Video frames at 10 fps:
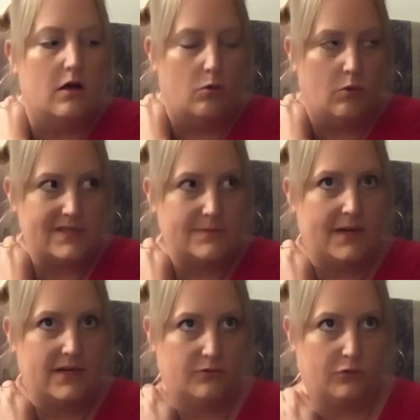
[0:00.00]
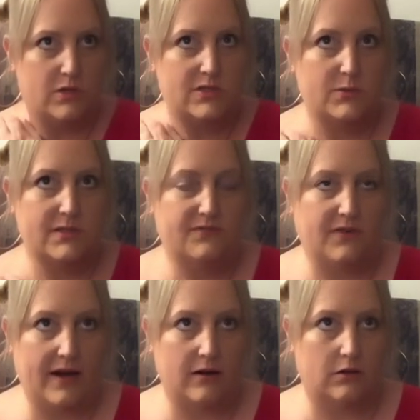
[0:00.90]
once my divorce was
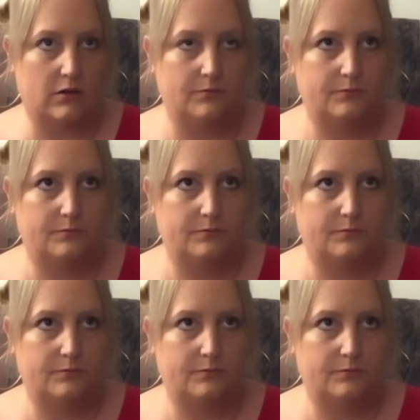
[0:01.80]
final,